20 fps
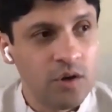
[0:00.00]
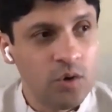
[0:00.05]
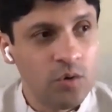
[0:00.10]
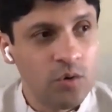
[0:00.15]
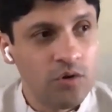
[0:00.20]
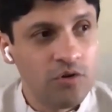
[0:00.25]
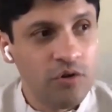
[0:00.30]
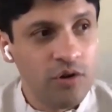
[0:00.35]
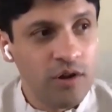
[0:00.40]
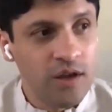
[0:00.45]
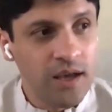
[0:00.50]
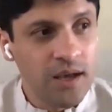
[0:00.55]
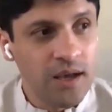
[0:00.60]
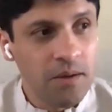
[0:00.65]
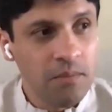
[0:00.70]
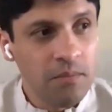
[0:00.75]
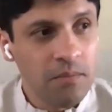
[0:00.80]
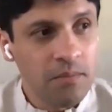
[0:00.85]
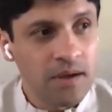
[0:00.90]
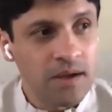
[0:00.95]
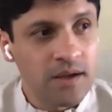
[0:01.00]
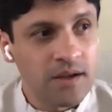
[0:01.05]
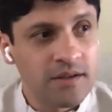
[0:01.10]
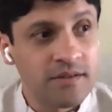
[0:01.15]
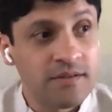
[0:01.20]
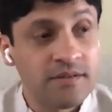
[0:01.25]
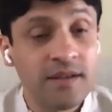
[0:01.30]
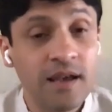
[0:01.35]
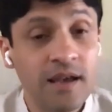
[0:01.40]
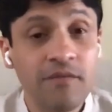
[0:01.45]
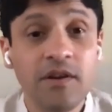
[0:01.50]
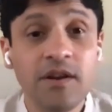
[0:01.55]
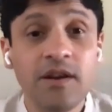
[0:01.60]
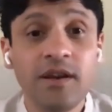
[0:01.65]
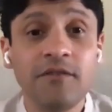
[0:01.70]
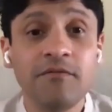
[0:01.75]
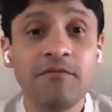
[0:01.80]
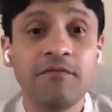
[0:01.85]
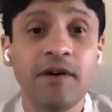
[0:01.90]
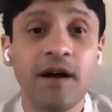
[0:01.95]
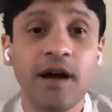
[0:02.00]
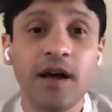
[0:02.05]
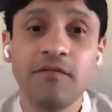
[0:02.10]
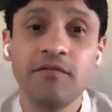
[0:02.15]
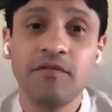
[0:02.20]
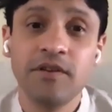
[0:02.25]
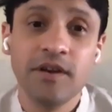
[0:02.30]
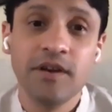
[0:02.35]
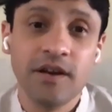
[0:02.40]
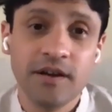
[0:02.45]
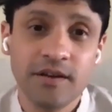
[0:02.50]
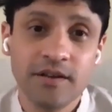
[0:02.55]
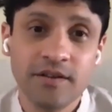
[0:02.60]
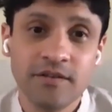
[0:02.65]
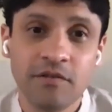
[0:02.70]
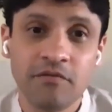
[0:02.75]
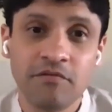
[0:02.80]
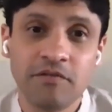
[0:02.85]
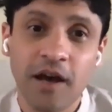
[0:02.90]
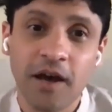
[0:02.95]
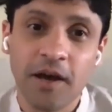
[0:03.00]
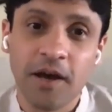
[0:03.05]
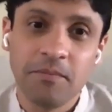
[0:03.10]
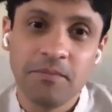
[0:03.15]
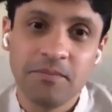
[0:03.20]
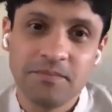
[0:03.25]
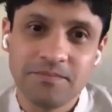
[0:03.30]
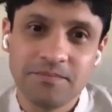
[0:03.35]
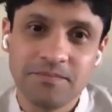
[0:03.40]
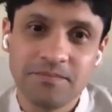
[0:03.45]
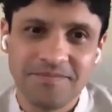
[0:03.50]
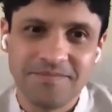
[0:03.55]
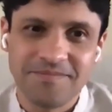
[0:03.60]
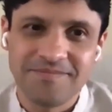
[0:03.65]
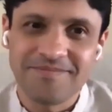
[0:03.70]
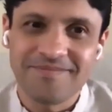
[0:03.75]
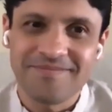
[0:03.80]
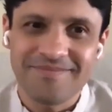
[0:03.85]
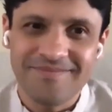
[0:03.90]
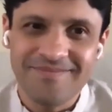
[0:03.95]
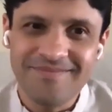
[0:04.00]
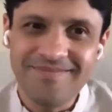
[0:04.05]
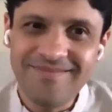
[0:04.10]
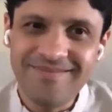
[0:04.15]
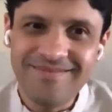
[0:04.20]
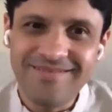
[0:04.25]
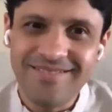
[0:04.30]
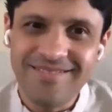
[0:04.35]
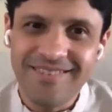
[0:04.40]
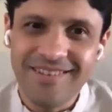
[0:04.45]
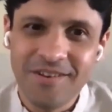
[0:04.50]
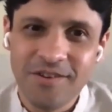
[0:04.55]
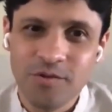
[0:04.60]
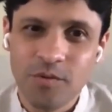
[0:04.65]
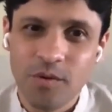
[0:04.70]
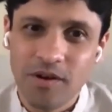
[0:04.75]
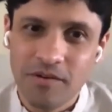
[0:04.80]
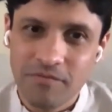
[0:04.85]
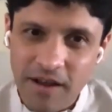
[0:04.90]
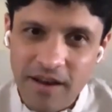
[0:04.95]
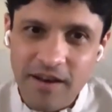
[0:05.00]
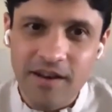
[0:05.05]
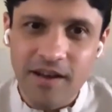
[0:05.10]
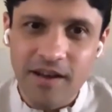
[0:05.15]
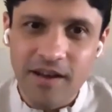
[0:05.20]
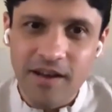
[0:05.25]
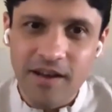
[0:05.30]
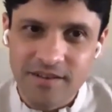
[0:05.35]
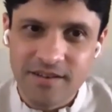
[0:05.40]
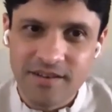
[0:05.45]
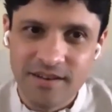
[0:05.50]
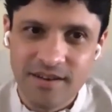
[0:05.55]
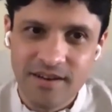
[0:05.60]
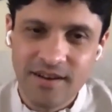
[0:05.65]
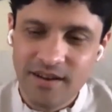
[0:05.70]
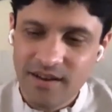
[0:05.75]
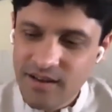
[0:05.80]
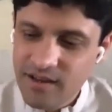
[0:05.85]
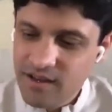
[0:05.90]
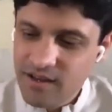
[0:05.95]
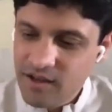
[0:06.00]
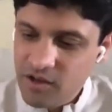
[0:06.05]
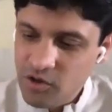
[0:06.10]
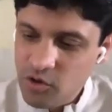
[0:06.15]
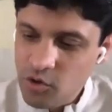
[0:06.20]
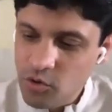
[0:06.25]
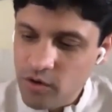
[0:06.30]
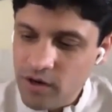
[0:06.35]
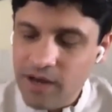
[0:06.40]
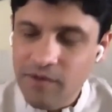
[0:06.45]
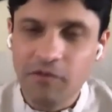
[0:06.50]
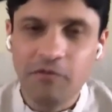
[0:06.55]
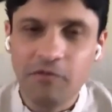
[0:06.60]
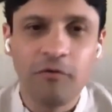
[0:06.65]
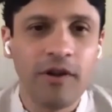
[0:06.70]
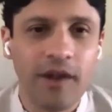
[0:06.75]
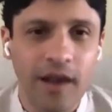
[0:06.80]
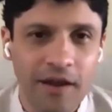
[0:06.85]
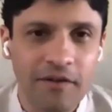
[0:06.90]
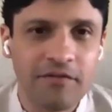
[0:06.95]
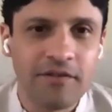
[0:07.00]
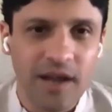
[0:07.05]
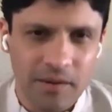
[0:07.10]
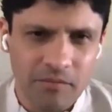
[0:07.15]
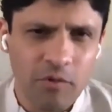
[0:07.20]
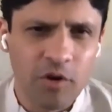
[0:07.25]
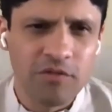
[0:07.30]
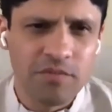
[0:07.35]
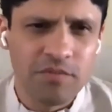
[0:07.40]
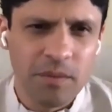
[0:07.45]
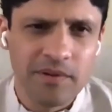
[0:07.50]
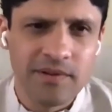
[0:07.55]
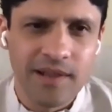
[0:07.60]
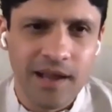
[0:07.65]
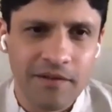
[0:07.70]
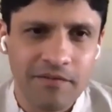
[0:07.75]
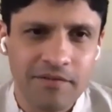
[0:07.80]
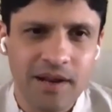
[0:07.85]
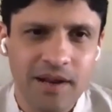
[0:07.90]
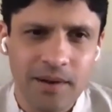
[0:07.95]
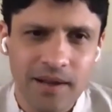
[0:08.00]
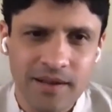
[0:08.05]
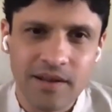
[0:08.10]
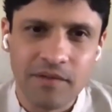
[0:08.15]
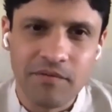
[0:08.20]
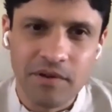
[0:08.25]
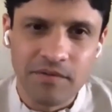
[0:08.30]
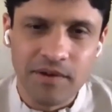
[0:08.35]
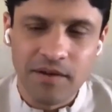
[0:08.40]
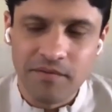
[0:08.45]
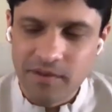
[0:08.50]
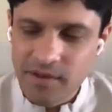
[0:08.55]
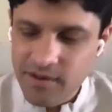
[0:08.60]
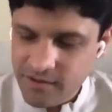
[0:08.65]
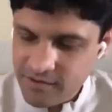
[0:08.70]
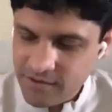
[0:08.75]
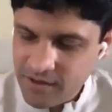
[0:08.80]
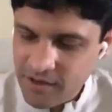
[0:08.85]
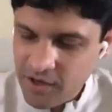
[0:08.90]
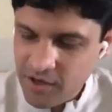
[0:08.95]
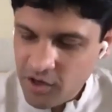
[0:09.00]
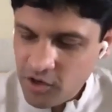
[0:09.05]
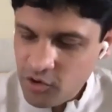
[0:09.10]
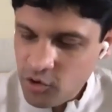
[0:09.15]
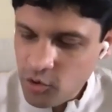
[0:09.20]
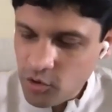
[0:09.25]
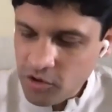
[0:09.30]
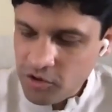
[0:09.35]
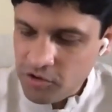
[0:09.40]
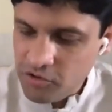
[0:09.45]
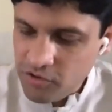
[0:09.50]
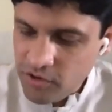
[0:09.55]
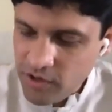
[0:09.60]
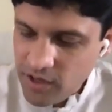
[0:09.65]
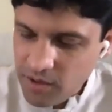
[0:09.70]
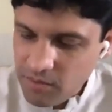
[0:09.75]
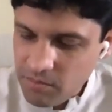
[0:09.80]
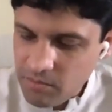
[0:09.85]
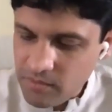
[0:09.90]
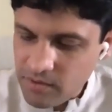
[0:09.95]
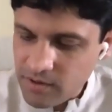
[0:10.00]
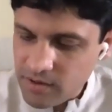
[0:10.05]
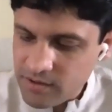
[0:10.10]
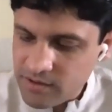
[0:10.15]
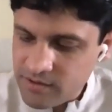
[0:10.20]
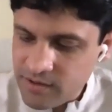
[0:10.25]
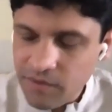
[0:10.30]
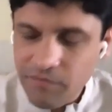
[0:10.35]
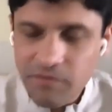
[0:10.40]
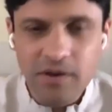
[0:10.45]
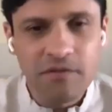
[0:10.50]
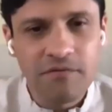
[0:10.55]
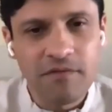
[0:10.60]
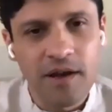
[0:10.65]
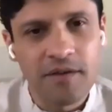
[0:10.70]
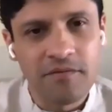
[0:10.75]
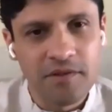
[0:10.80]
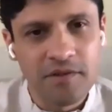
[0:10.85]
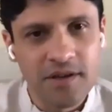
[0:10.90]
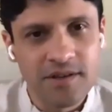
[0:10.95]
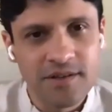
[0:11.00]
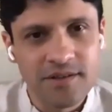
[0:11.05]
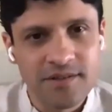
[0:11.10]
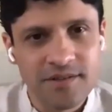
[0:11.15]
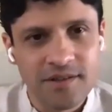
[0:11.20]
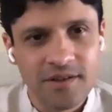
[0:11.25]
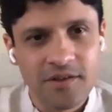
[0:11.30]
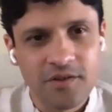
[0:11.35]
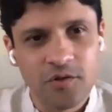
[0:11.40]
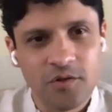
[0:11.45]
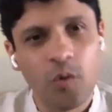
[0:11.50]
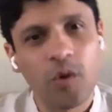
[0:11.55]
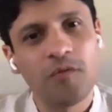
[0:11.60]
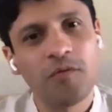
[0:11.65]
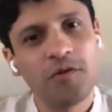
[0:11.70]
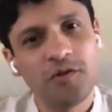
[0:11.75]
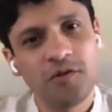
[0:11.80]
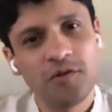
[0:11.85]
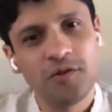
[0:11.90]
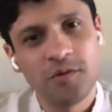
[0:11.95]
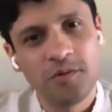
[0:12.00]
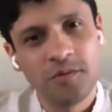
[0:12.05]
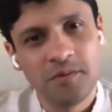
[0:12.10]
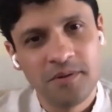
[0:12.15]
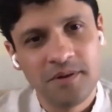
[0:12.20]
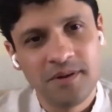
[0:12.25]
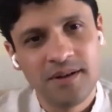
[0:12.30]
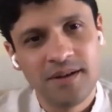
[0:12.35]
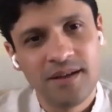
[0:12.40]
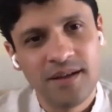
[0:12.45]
to dream 75 years of time. So in one night, you could have a full lifetime, most people's lifetime, like 75 years. You could dream 75 years. So what would you do?